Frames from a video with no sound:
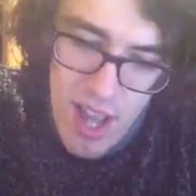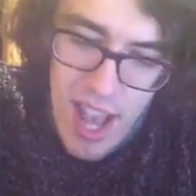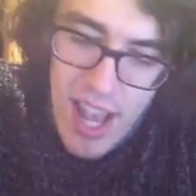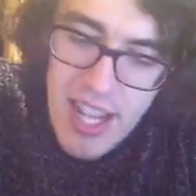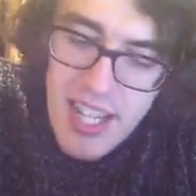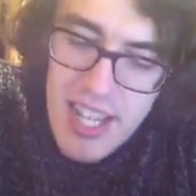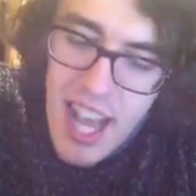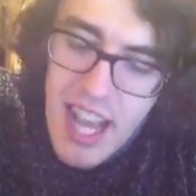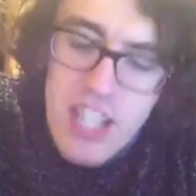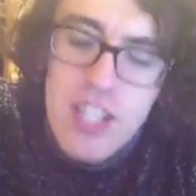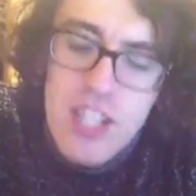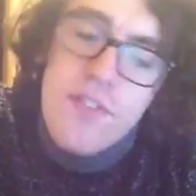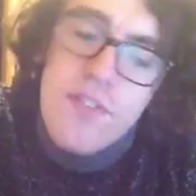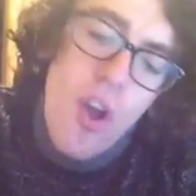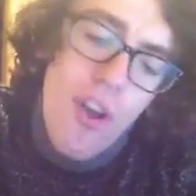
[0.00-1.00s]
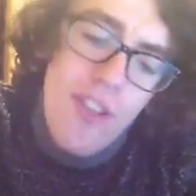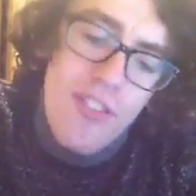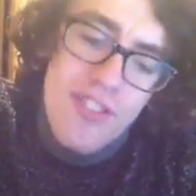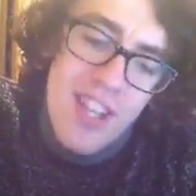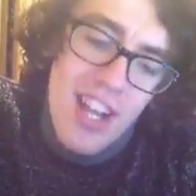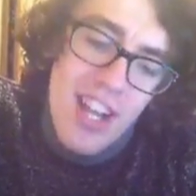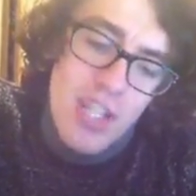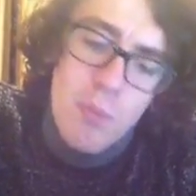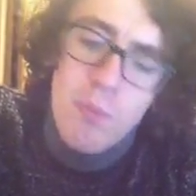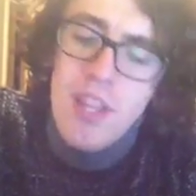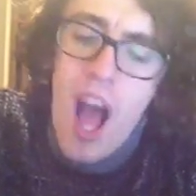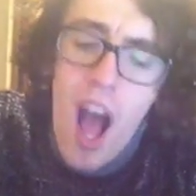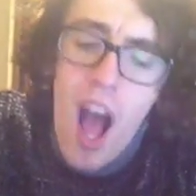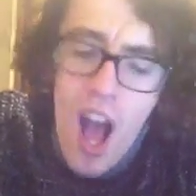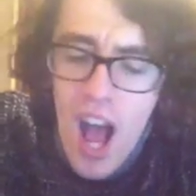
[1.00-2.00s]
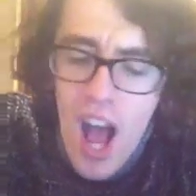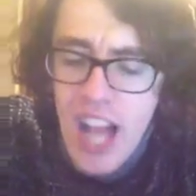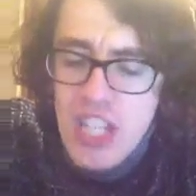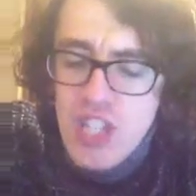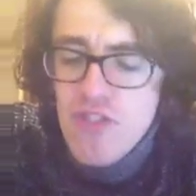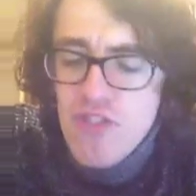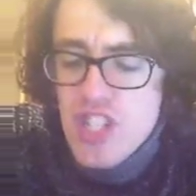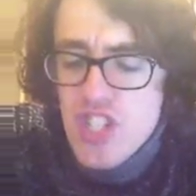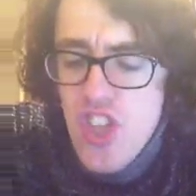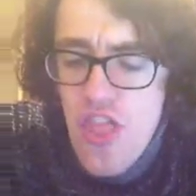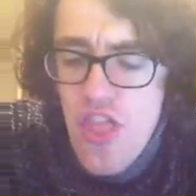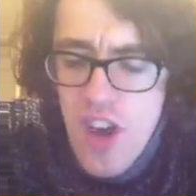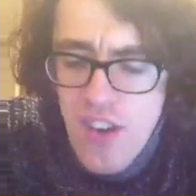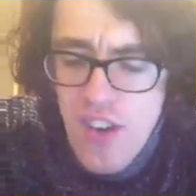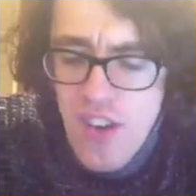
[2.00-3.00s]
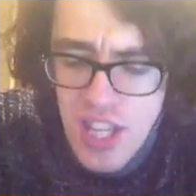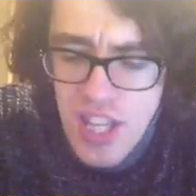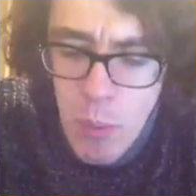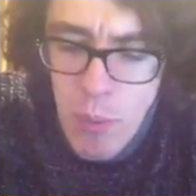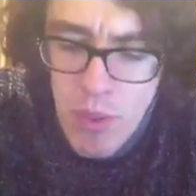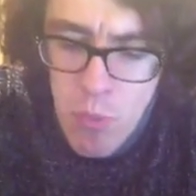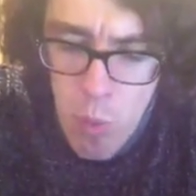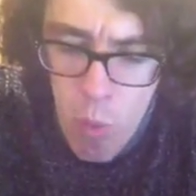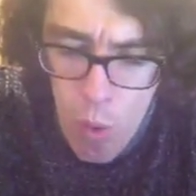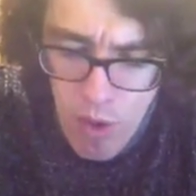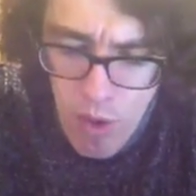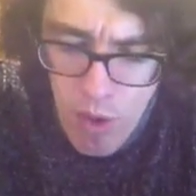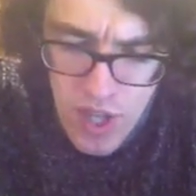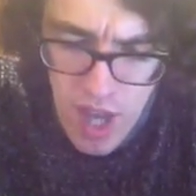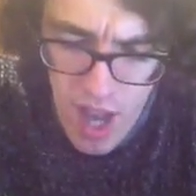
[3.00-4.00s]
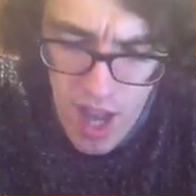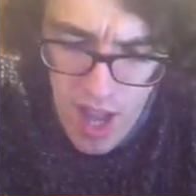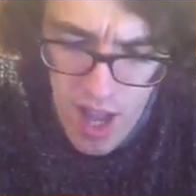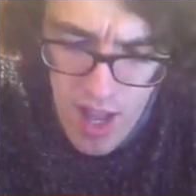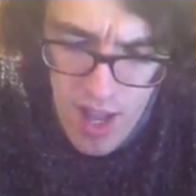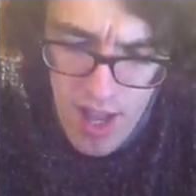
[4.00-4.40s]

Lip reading: In case of contact with eyes, rinse thoroughly with water.